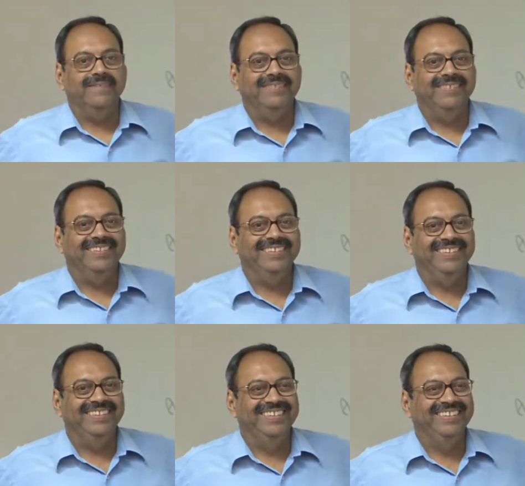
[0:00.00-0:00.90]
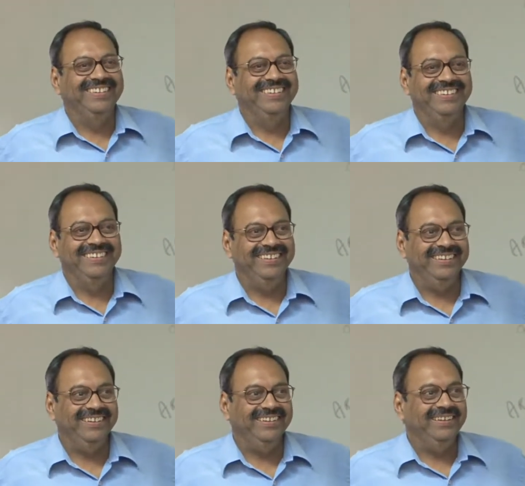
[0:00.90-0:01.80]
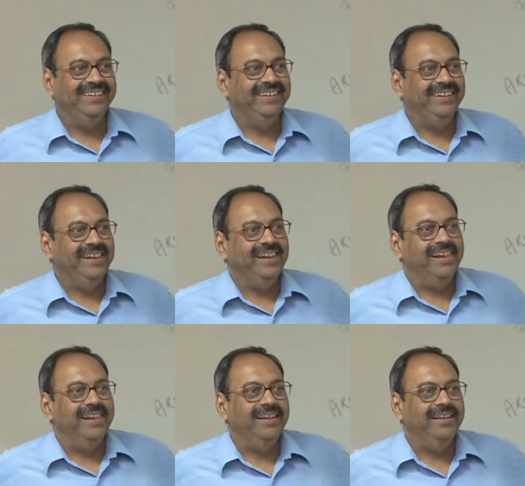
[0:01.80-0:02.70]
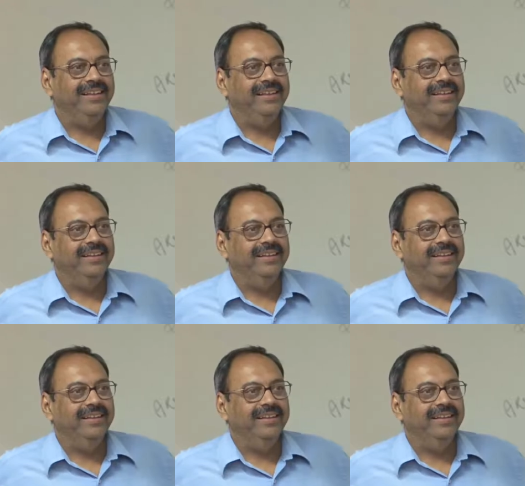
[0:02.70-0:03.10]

Nothing is said.